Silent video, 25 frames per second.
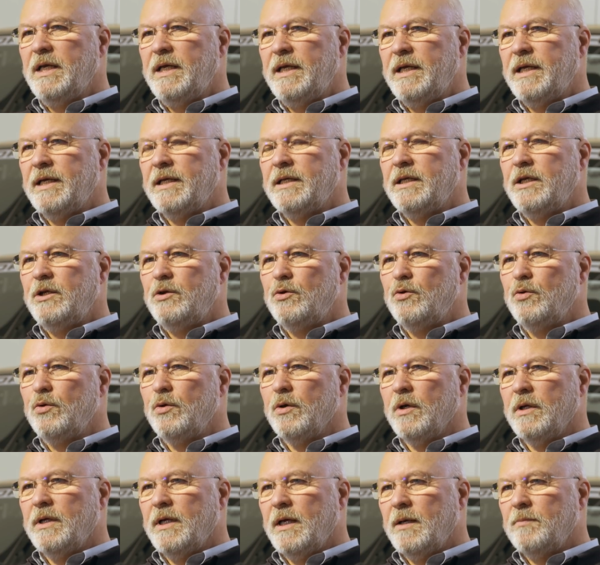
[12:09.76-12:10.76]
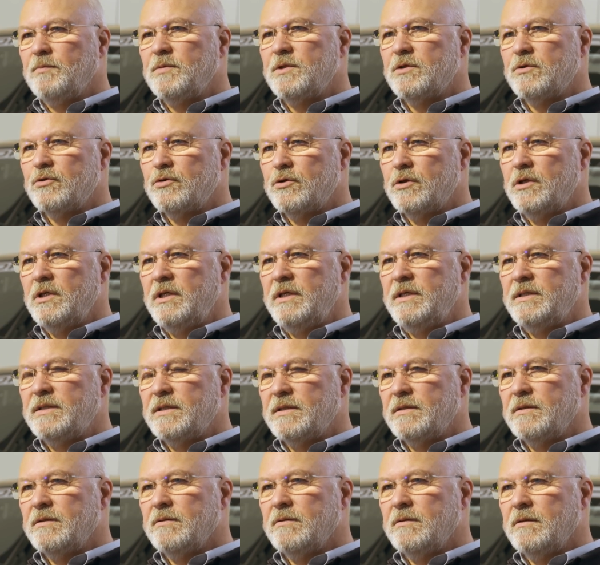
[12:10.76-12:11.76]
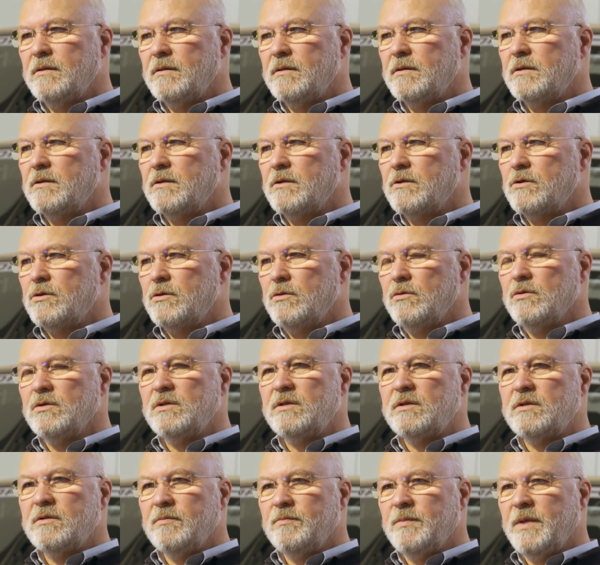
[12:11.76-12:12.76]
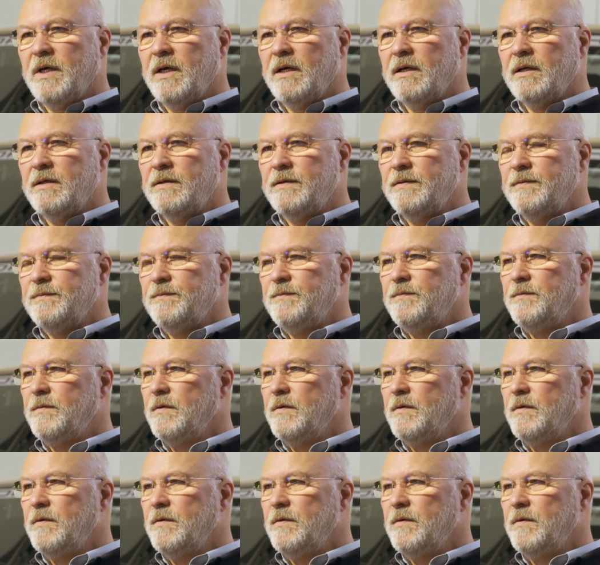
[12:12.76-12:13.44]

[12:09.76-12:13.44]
We honestly considered shutting down the business and quitting.